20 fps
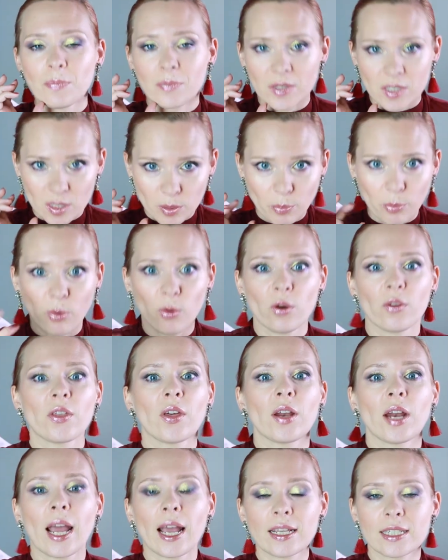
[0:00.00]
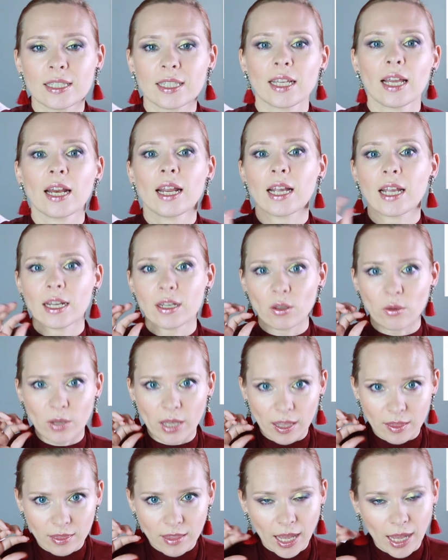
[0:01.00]
support that aesthetic, and you
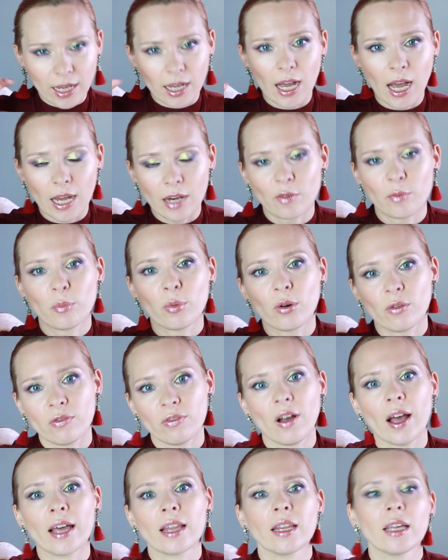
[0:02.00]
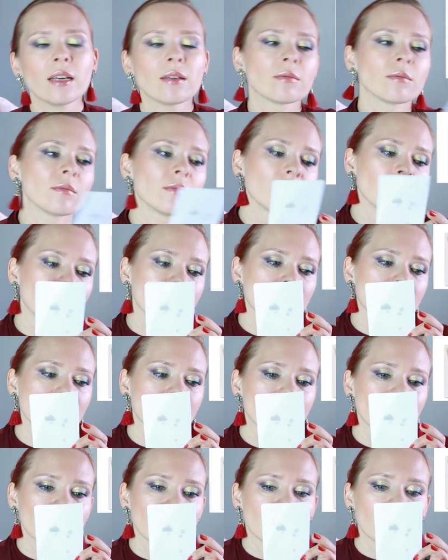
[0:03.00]
get that kind of profiling.
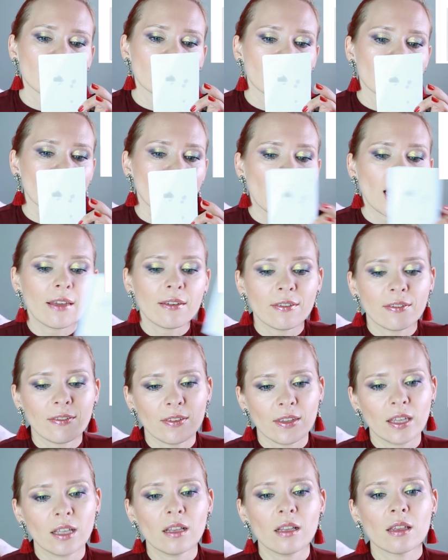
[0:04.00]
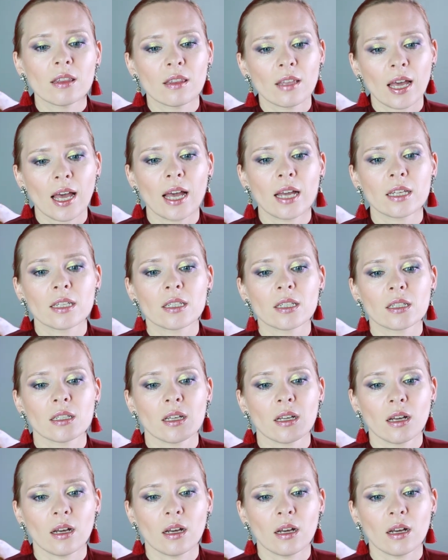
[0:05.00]
I feel that